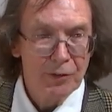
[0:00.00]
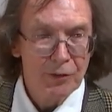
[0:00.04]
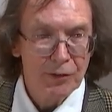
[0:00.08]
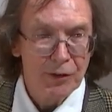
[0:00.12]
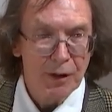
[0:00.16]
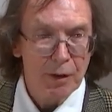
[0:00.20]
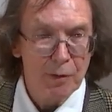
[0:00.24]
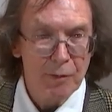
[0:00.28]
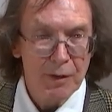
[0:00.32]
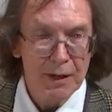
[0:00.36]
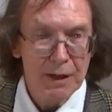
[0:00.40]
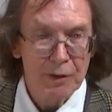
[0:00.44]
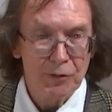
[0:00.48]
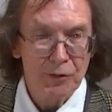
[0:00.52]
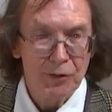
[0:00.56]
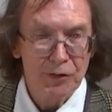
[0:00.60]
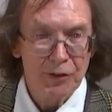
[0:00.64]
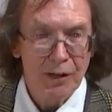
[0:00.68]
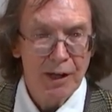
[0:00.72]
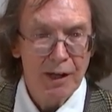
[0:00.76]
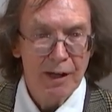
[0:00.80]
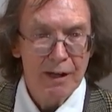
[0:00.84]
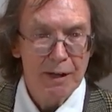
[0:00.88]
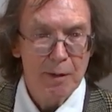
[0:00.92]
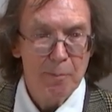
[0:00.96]
So the
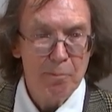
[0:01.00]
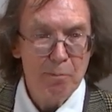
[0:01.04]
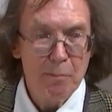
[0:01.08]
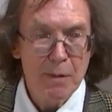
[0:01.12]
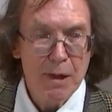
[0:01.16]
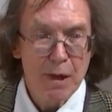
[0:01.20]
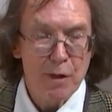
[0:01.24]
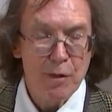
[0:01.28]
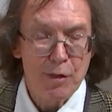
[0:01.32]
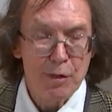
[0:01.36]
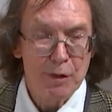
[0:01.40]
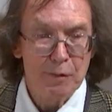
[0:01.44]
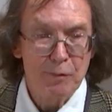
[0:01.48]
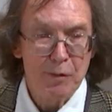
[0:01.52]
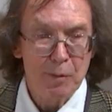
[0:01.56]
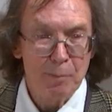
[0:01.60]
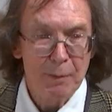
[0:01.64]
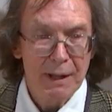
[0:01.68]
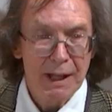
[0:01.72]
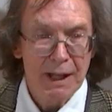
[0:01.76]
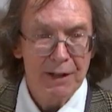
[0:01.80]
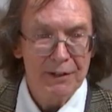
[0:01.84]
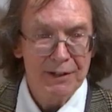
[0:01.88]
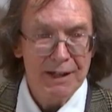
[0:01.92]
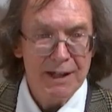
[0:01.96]
entire myth of the
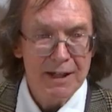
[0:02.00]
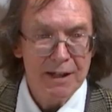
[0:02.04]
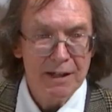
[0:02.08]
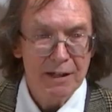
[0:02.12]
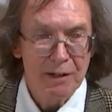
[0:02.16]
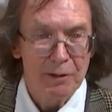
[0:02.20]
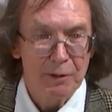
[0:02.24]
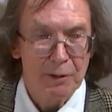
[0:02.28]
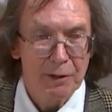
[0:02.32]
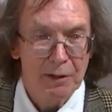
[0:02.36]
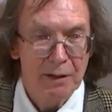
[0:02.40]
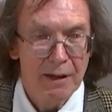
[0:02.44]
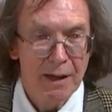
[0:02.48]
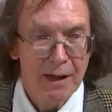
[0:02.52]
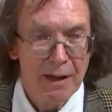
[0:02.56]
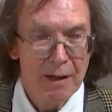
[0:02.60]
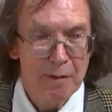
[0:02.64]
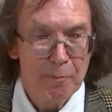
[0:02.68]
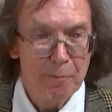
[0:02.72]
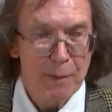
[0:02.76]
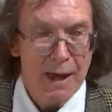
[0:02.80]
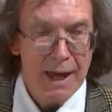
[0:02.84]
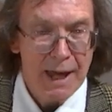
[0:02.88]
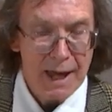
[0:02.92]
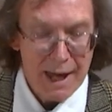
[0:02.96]
blood eagle
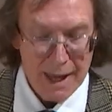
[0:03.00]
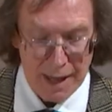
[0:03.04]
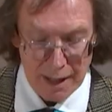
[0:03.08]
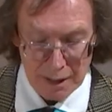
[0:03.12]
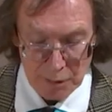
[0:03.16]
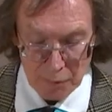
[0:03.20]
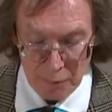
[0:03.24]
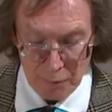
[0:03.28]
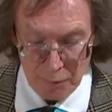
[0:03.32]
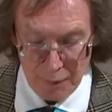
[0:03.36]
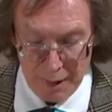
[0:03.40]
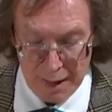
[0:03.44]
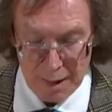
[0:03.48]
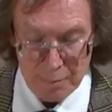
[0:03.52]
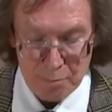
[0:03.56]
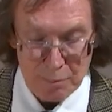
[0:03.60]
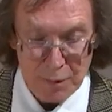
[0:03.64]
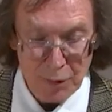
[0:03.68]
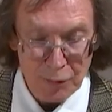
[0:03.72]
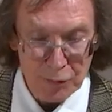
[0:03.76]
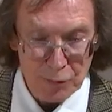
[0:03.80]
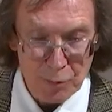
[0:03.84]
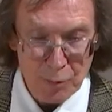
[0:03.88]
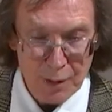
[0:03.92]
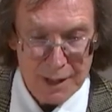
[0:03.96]
may hang on
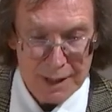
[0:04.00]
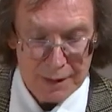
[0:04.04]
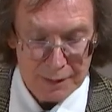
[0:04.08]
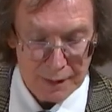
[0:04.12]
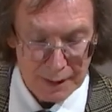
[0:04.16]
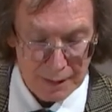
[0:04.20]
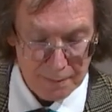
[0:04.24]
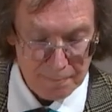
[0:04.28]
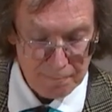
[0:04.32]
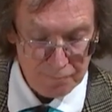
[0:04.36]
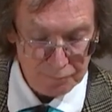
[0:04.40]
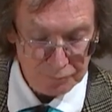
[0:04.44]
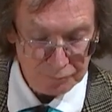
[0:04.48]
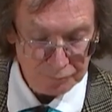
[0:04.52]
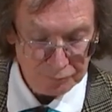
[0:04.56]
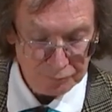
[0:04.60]
that misreading.